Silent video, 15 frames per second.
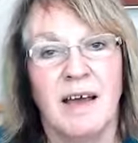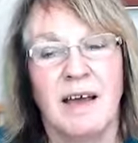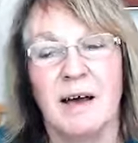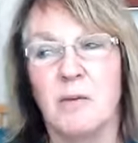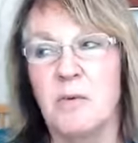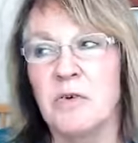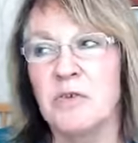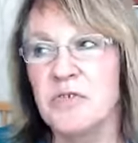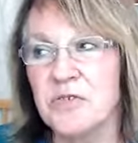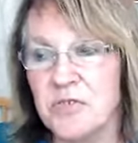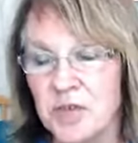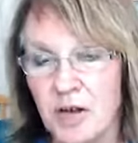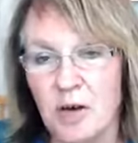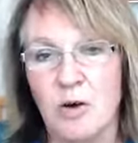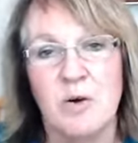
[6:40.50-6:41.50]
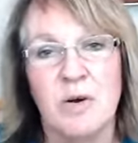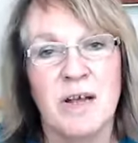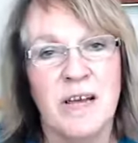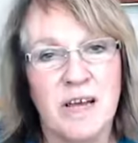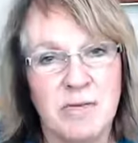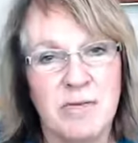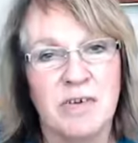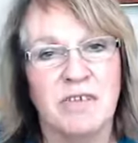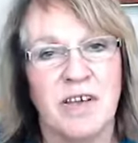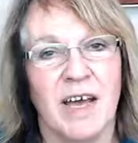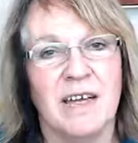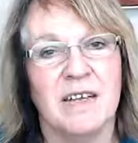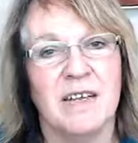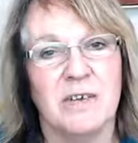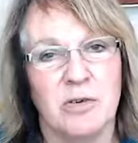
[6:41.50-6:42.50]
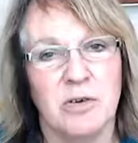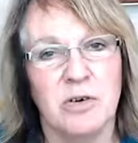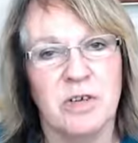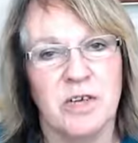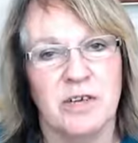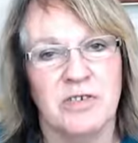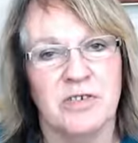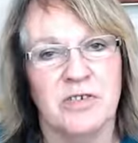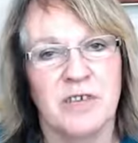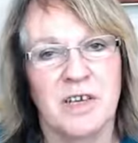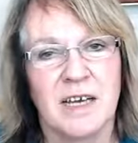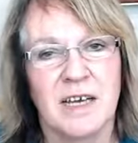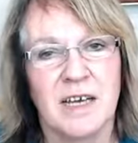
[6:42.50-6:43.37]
That will so irritate an audience.